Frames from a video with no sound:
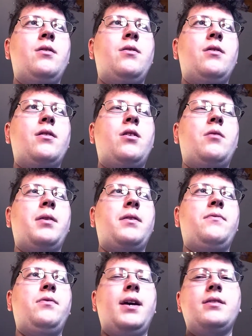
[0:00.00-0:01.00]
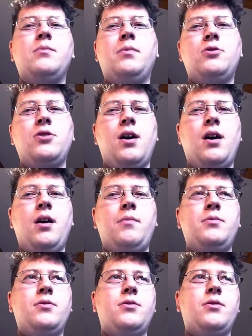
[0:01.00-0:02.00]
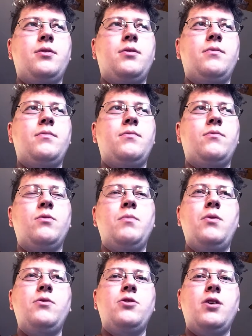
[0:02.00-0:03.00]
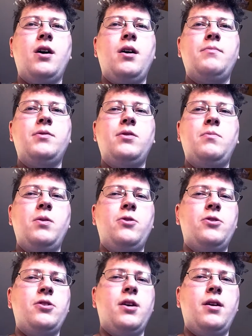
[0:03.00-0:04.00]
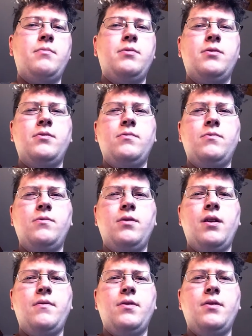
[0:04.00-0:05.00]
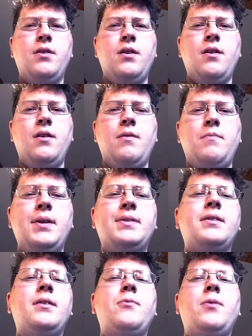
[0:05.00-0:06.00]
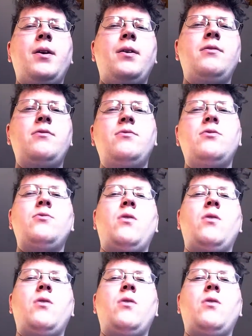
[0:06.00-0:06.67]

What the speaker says: what they call them, like flexible jobs or remote jobs, commuter jobs, whatever. Basically where you do